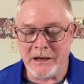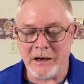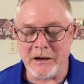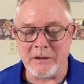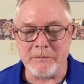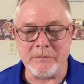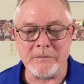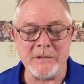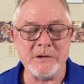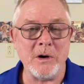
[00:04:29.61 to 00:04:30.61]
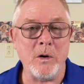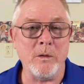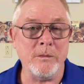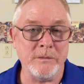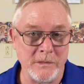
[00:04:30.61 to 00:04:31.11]

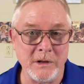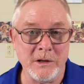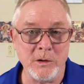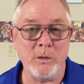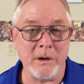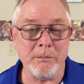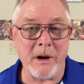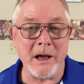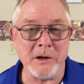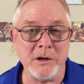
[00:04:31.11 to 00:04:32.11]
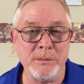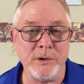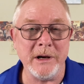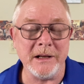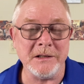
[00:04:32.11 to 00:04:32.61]
So you want to buy good
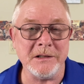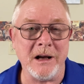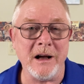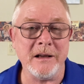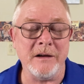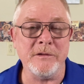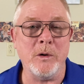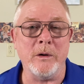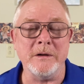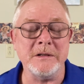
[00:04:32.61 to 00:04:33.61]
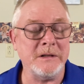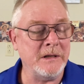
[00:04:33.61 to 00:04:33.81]
breeding stock, of course,